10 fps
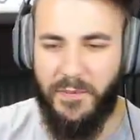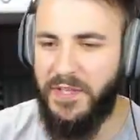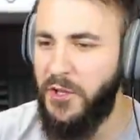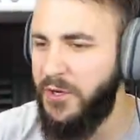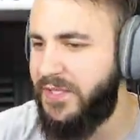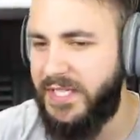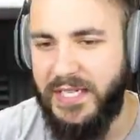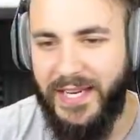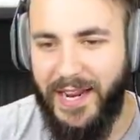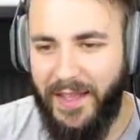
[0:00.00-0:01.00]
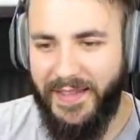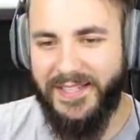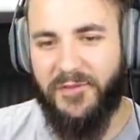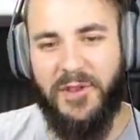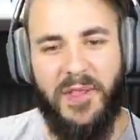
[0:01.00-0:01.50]
to be used.
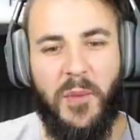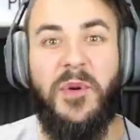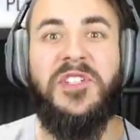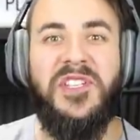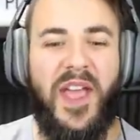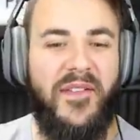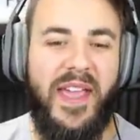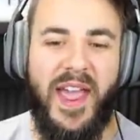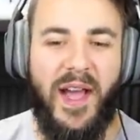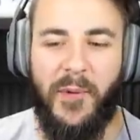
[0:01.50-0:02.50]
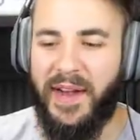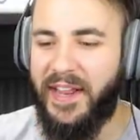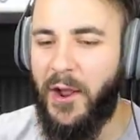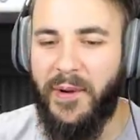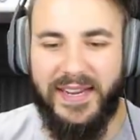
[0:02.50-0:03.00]
There's a few little bushes over here. We're going
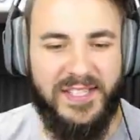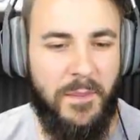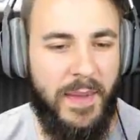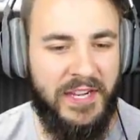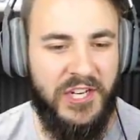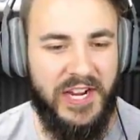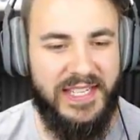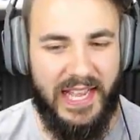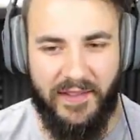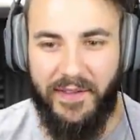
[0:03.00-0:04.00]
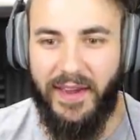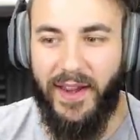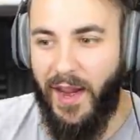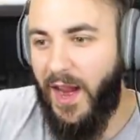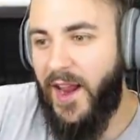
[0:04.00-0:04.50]
to go and get some medjos out of it.
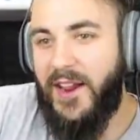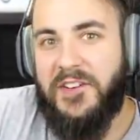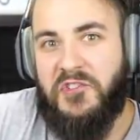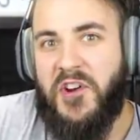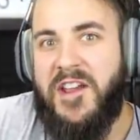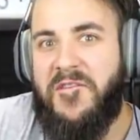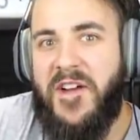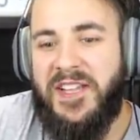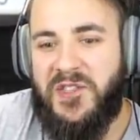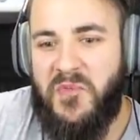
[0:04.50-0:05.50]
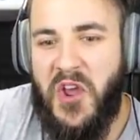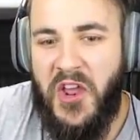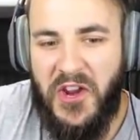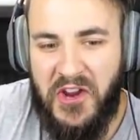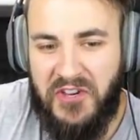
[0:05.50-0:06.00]
Try and find some
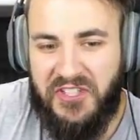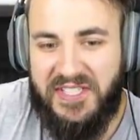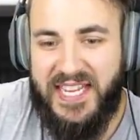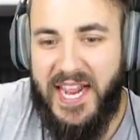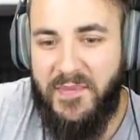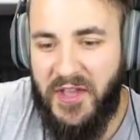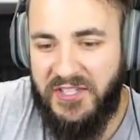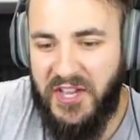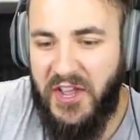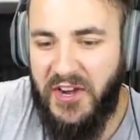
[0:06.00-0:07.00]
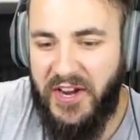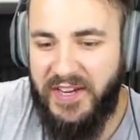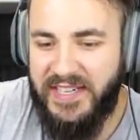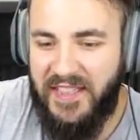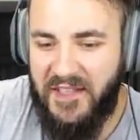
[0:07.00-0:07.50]
dodos, tame those
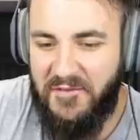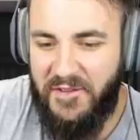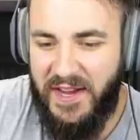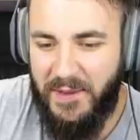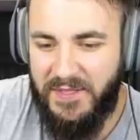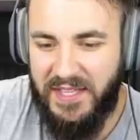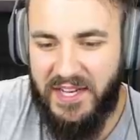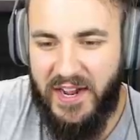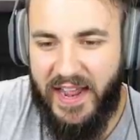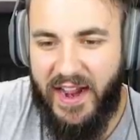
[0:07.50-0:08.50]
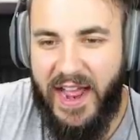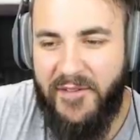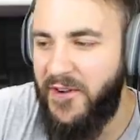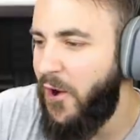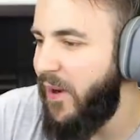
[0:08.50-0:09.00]
dodos, and then feed them to the guy. I
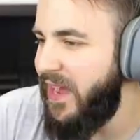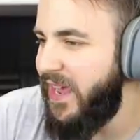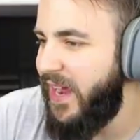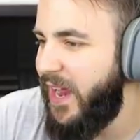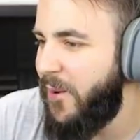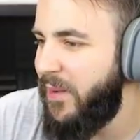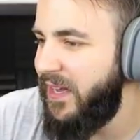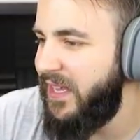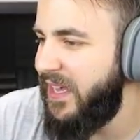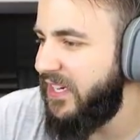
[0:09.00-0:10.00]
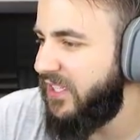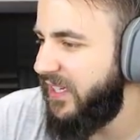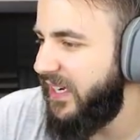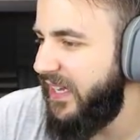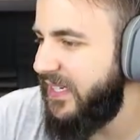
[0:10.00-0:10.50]
have no idea how many he
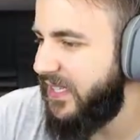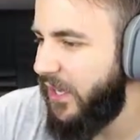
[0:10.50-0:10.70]
actually needs